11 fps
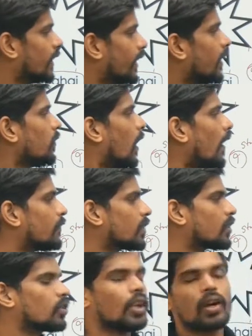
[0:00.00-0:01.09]
Then you have
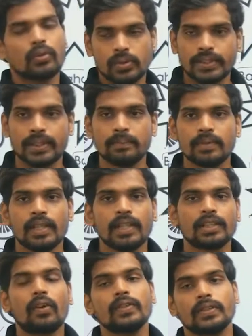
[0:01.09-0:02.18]
Taoism.
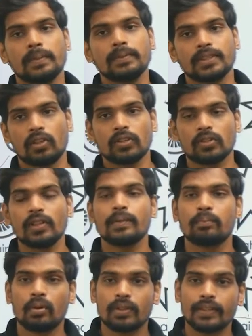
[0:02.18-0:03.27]
Taoism is also an
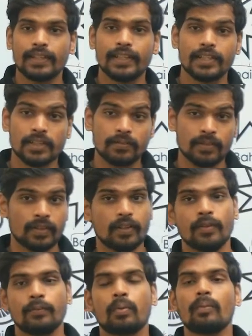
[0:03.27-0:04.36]
important religion
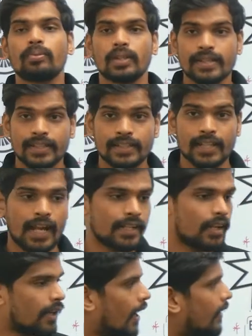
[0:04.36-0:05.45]
popular in
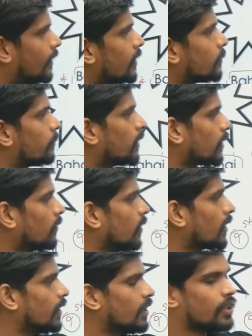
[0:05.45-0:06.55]
China, and this
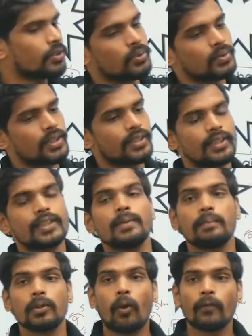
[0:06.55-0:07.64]
particular religion uses the
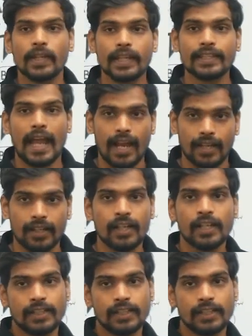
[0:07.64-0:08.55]
symbol of yin yang.